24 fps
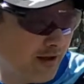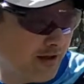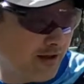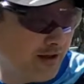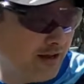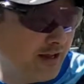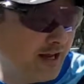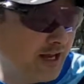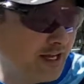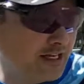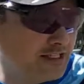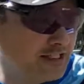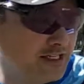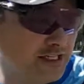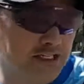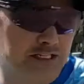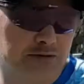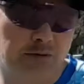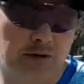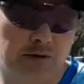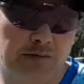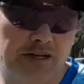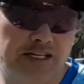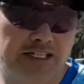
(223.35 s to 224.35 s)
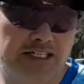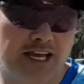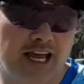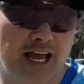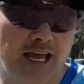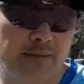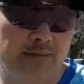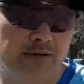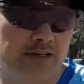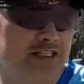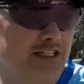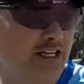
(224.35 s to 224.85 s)
Yes, it's probably
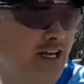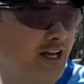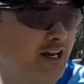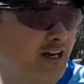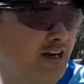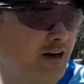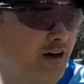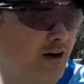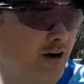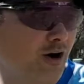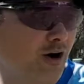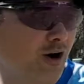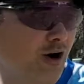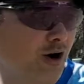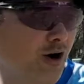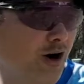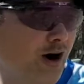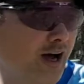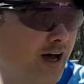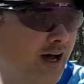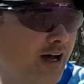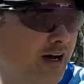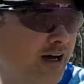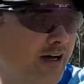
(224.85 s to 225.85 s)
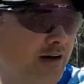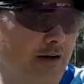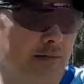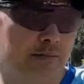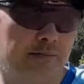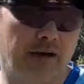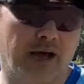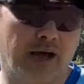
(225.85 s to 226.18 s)
10% higher in